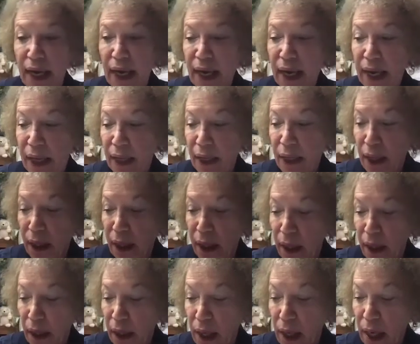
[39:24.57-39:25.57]
And
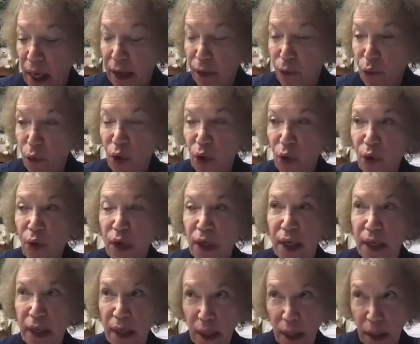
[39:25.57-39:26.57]
I wrote
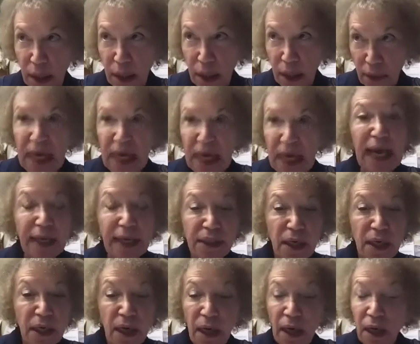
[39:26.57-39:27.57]
a
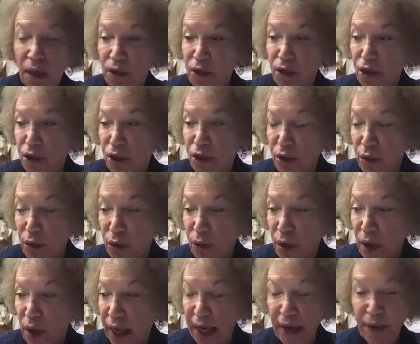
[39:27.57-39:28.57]
text
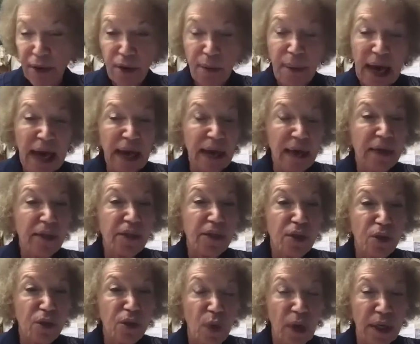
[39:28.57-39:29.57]
to Heather Manis,
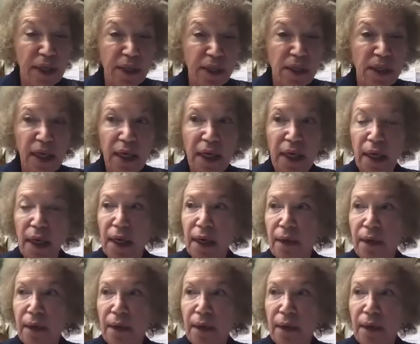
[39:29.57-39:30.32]
who runs the